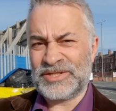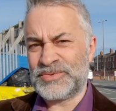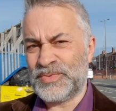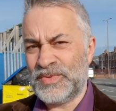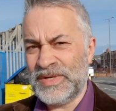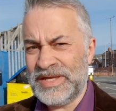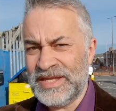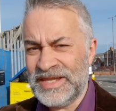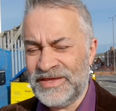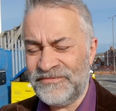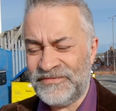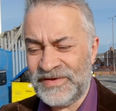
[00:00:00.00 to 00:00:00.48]
as
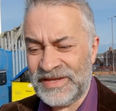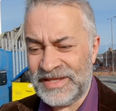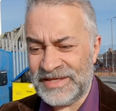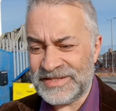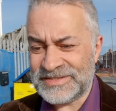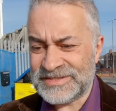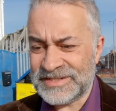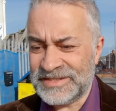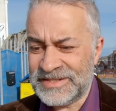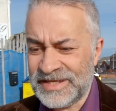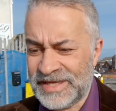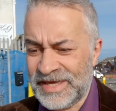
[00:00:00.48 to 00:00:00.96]
we live in
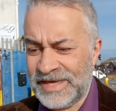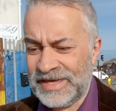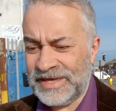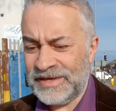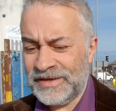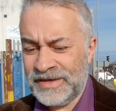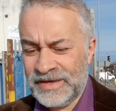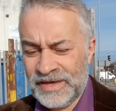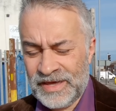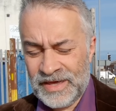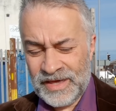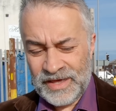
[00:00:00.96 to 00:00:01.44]
it
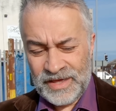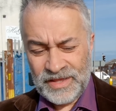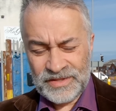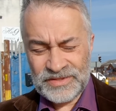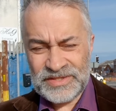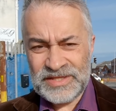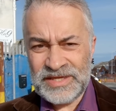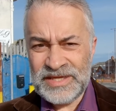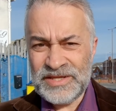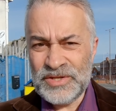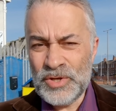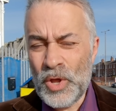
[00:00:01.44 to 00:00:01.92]
today,
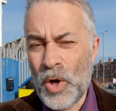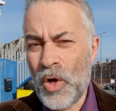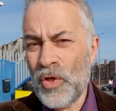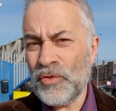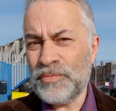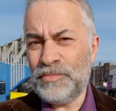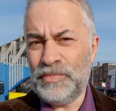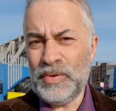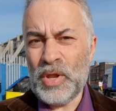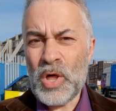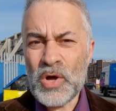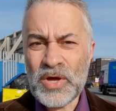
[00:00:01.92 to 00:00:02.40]
the
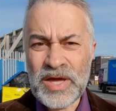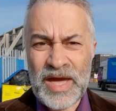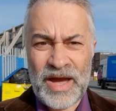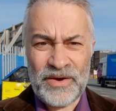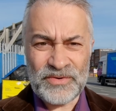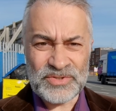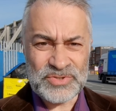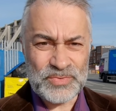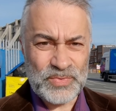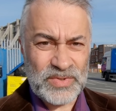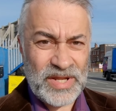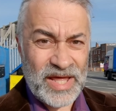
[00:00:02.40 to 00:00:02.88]
North
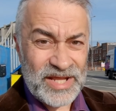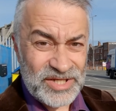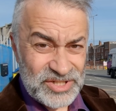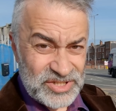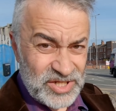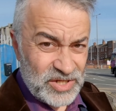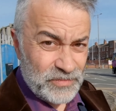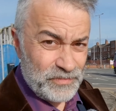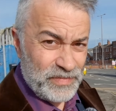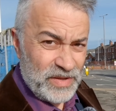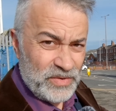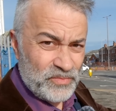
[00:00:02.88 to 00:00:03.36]
Blockhouse would
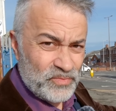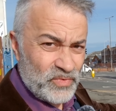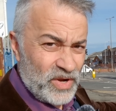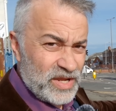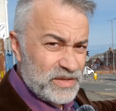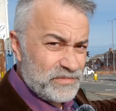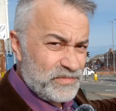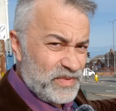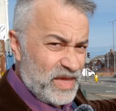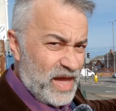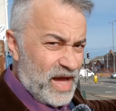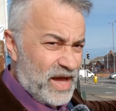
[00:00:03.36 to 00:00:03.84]
actually have been
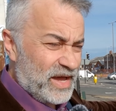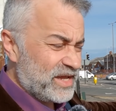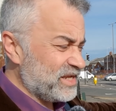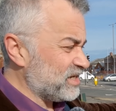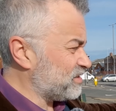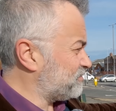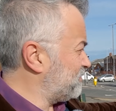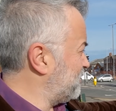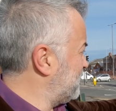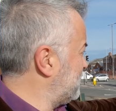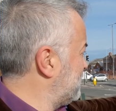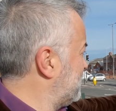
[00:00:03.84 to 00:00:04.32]
right
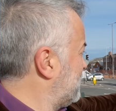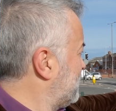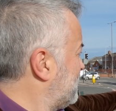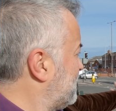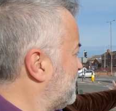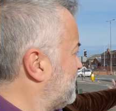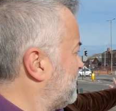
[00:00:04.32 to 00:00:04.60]
behind me